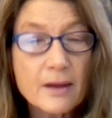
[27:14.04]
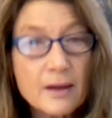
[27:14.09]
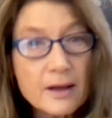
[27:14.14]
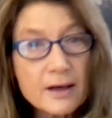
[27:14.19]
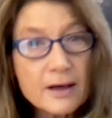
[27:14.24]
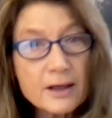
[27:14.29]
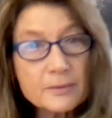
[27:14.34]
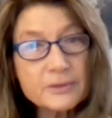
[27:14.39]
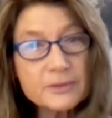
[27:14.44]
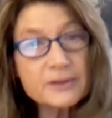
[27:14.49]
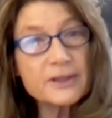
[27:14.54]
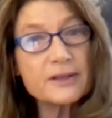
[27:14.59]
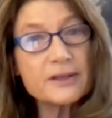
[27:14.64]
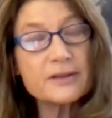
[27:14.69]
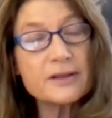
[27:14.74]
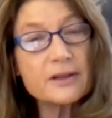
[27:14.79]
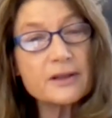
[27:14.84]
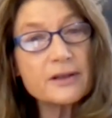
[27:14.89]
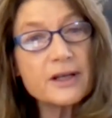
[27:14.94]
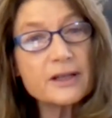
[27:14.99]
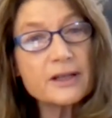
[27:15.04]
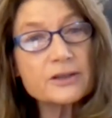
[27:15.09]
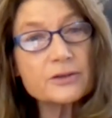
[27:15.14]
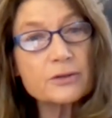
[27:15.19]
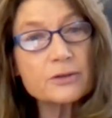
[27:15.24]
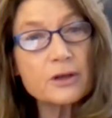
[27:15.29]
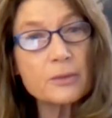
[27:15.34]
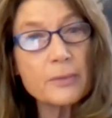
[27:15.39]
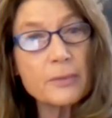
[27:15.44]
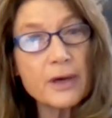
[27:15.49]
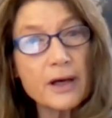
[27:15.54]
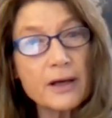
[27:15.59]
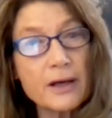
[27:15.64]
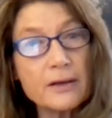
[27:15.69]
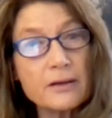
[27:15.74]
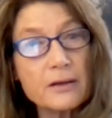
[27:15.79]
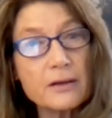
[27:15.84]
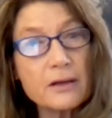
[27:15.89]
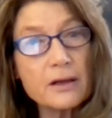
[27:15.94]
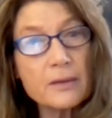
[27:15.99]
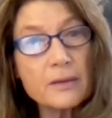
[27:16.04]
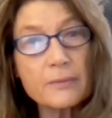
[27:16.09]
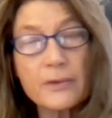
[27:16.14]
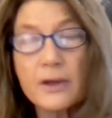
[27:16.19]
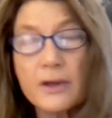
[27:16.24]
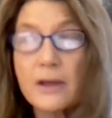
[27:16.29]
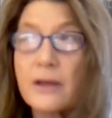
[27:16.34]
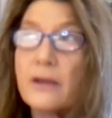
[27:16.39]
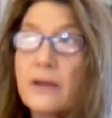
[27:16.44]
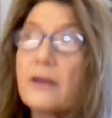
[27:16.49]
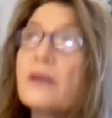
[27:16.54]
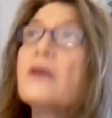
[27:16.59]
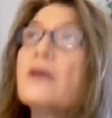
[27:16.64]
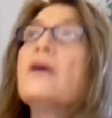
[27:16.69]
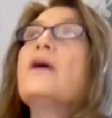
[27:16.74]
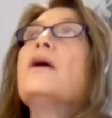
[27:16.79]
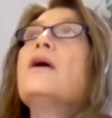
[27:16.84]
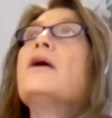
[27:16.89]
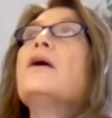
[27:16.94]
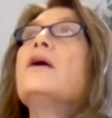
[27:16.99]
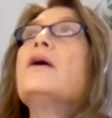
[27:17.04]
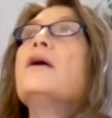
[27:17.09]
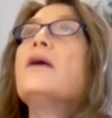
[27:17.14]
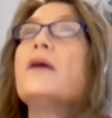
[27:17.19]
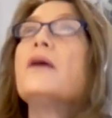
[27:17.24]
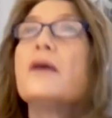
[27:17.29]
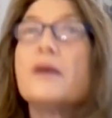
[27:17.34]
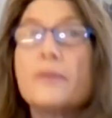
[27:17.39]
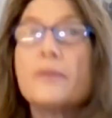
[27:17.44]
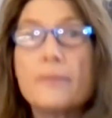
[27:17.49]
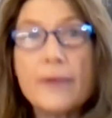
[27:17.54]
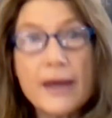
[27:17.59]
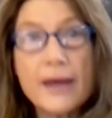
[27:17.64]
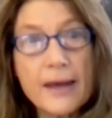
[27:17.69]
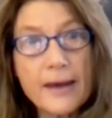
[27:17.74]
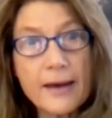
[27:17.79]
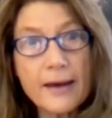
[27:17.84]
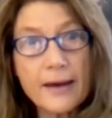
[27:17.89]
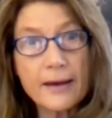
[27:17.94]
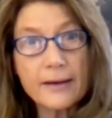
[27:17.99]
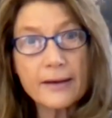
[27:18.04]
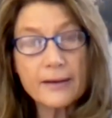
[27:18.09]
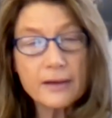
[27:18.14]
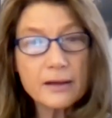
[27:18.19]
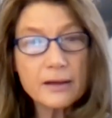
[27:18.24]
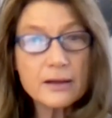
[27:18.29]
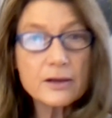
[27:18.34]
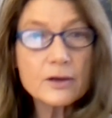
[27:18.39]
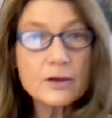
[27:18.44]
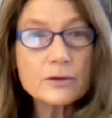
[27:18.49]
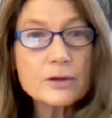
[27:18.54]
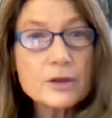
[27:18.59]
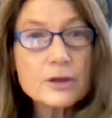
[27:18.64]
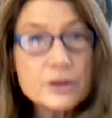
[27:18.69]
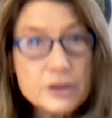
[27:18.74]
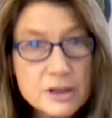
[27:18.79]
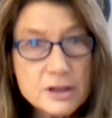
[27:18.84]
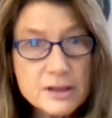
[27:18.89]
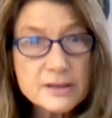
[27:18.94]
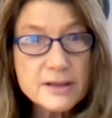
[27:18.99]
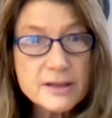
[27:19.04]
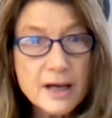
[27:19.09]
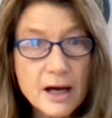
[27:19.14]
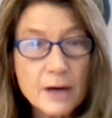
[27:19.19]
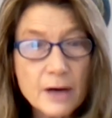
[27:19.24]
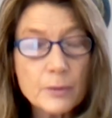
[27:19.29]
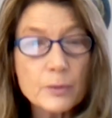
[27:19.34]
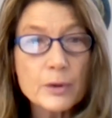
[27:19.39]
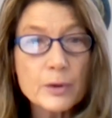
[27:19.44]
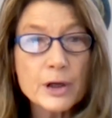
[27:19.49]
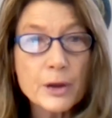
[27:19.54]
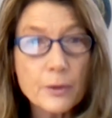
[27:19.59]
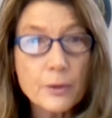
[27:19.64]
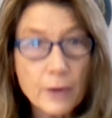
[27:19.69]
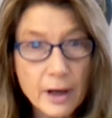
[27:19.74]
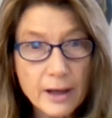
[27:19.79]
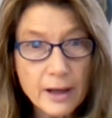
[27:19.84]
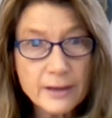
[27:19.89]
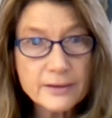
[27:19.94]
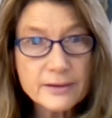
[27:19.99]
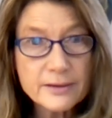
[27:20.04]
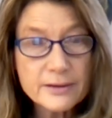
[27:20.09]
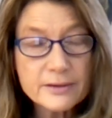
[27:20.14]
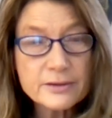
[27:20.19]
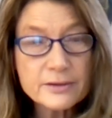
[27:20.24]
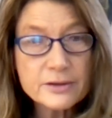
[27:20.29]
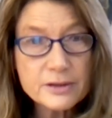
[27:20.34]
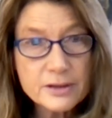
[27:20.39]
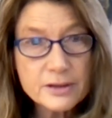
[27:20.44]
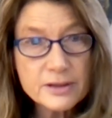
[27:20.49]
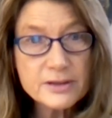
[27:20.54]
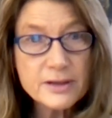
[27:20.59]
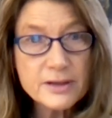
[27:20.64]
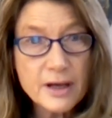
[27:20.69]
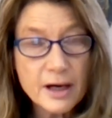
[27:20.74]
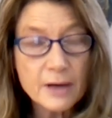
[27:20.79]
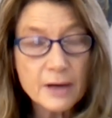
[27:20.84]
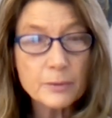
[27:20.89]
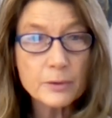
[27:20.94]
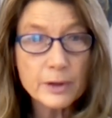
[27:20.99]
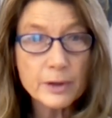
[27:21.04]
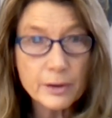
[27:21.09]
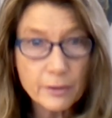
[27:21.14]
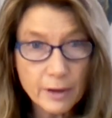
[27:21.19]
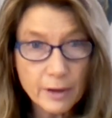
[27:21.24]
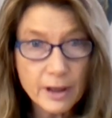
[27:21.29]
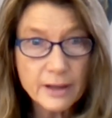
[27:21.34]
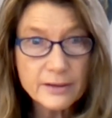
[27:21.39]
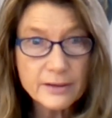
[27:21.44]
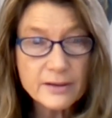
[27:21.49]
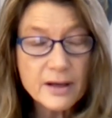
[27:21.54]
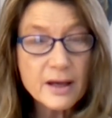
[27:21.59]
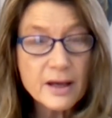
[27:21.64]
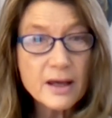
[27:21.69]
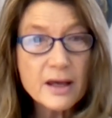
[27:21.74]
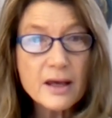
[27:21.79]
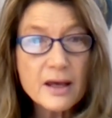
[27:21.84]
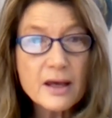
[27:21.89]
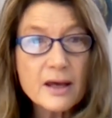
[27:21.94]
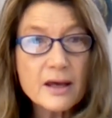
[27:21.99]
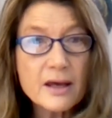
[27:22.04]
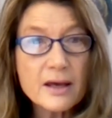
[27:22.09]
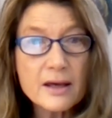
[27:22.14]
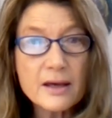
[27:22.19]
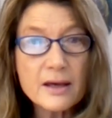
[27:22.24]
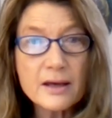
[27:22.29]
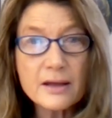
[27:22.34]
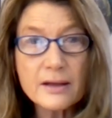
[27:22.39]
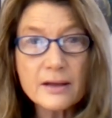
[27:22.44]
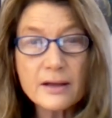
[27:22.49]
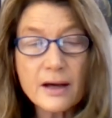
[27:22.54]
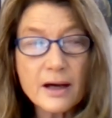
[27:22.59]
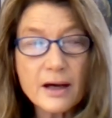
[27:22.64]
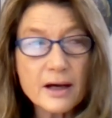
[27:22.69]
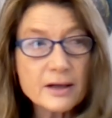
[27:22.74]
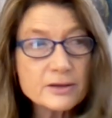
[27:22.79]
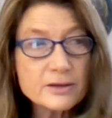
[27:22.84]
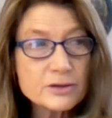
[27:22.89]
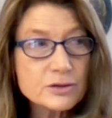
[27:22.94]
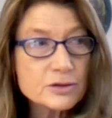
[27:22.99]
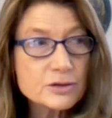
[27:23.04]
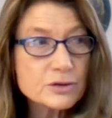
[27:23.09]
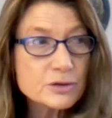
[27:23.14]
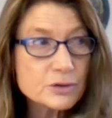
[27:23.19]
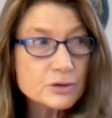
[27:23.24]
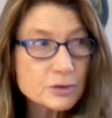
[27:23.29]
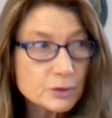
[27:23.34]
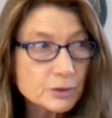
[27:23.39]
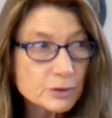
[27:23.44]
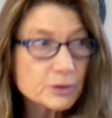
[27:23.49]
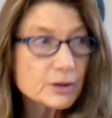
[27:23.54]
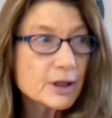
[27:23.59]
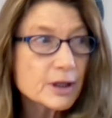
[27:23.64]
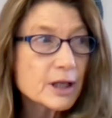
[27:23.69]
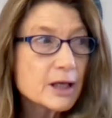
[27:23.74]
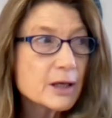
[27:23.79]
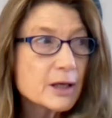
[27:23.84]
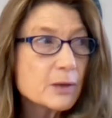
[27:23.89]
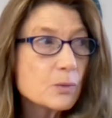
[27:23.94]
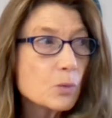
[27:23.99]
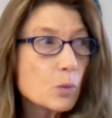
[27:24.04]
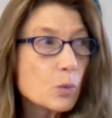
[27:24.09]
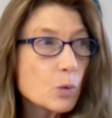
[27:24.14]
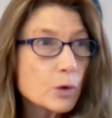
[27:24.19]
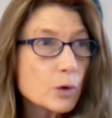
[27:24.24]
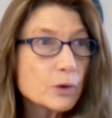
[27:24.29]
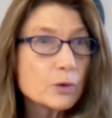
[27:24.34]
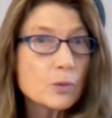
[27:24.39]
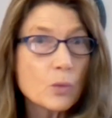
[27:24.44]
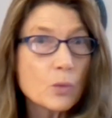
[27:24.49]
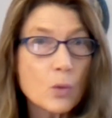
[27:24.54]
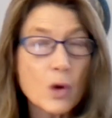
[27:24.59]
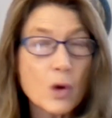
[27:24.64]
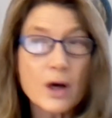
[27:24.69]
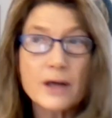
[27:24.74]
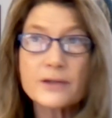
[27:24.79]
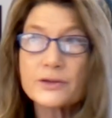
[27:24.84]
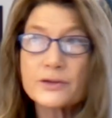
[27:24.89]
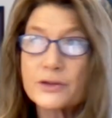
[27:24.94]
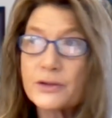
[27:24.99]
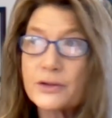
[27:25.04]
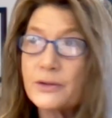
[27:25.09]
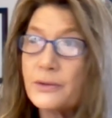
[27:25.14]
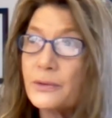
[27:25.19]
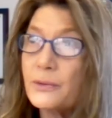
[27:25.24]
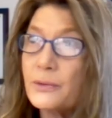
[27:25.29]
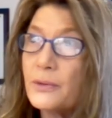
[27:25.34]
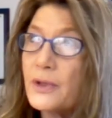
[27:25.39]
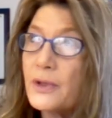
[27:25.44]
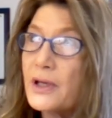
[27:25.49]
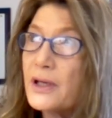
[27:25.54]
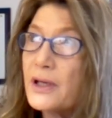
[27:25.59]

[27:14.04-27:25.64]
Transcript: And I'm sitting there next to her bed. I'm thinking, man, she's got regret. She's got regret. And I certainly wouldn't want to